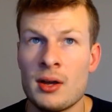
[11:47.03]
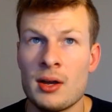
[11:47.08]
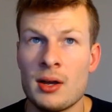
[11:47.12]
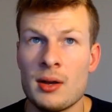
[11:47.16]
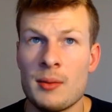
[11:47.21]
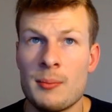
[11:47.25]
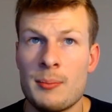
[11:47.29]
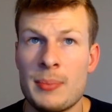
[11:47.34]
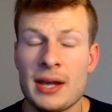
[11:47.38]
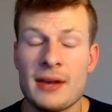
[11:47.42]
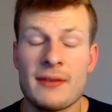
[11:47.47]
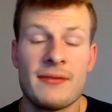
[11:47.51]

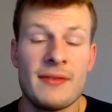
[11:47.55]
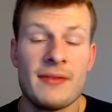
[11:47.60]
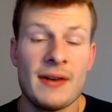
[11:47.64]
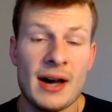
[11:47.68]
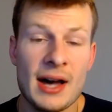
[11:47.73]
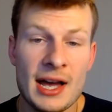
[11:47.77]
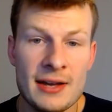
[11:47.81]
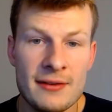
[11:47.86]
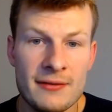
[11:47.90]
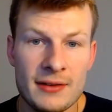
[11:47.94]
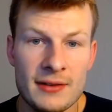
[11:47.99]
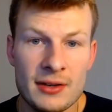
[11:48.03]
pick
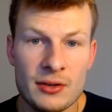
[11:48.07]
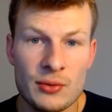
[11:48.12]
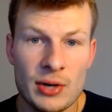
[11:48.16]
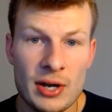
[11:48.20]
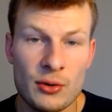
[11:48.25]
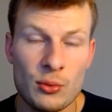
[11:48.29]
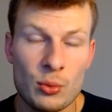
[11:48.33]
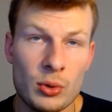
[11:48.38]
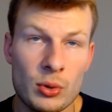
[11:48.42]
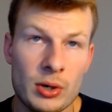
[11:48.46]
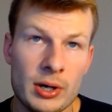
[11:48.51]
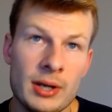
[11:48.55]
5 in
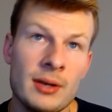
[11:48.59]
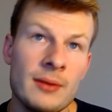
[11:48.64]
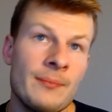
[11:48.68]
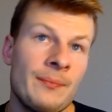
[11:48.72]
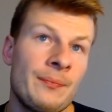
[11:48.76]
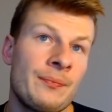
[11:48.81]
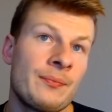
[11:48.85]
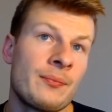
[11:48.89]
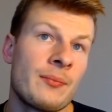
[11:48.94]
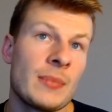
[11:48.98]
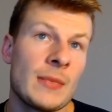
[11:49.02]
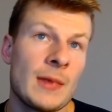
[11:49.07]
round 1,
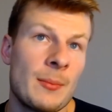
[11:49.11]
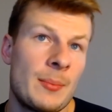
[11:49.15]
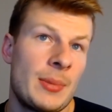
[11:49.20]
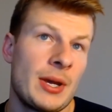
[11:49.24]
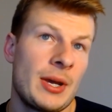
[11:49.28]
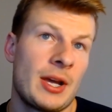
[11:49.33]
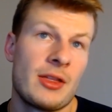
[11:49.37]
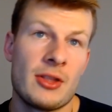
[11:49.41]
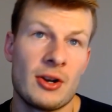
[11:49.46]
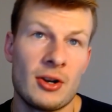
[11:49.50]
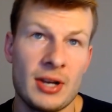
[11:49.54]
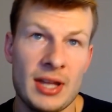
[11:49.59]

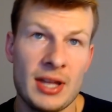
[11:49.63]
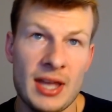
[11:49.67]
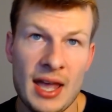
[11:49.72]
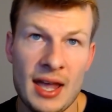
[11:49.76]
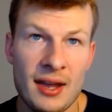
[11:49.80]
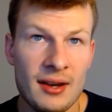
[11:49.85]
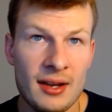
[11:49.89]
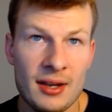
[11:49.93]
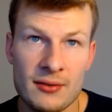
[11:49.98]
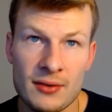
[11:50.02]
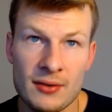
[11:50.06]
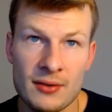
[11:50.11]
pick
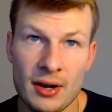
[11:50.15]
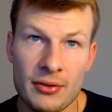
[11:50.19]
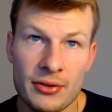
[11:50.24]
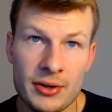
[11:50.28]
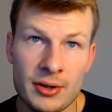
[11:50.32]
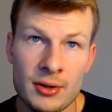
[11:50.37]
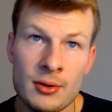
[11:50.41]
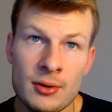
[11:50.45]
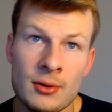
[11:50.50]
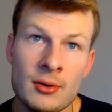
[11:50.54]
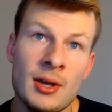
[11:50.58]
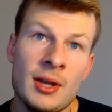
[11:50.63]
38 in round
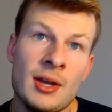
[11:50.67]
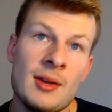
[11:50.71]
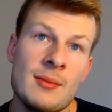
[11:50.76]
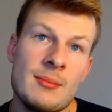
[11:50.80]
2,